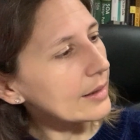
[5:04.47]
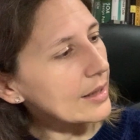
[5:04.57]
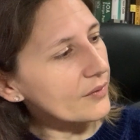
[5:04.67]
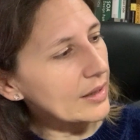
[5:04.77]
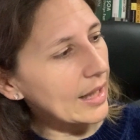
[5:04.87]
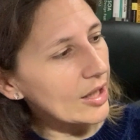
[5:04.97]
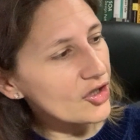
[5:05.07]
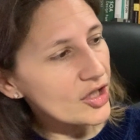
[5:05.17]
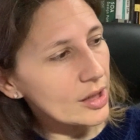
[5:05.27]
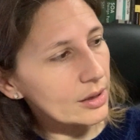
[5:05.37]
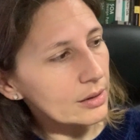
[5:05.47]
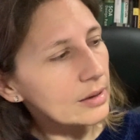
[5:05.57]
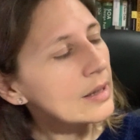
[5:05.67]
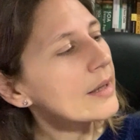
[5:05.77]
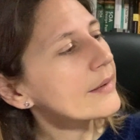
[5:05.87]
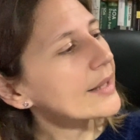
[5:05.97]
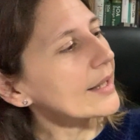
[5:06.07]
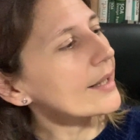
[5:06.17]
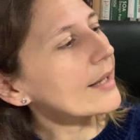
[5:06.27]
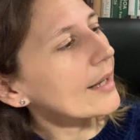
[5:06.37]
irrigation,
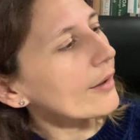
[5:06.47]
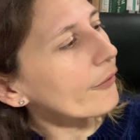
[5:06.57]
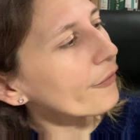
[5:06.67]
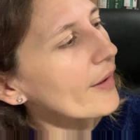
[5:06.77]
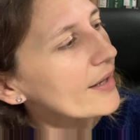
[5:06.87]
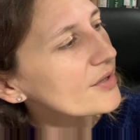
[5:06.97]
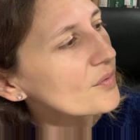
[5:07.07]
that it can affect